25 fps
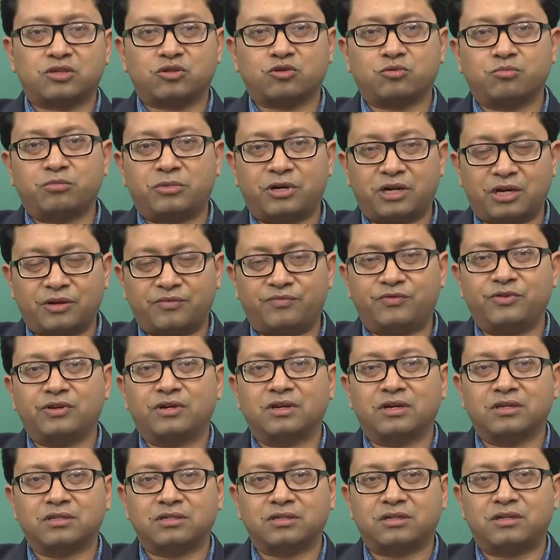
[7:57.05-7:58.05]
So, but if we
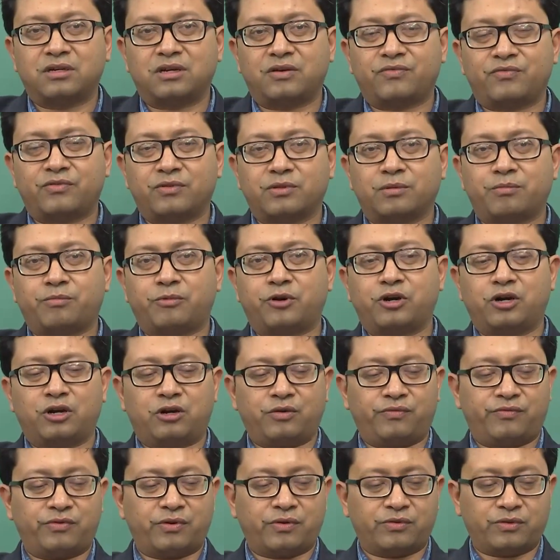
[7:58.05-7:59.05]
consider from the point
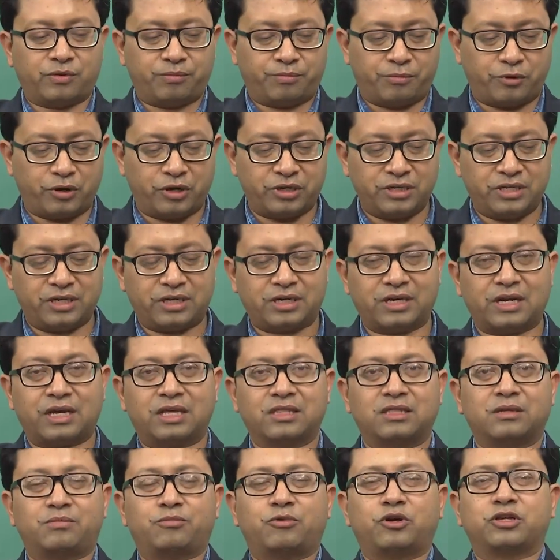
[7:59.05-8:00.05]
of view of the project
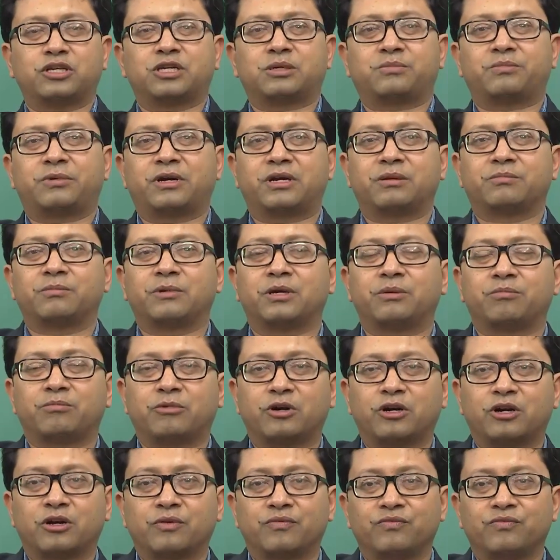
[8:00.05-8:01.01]
and the project management point of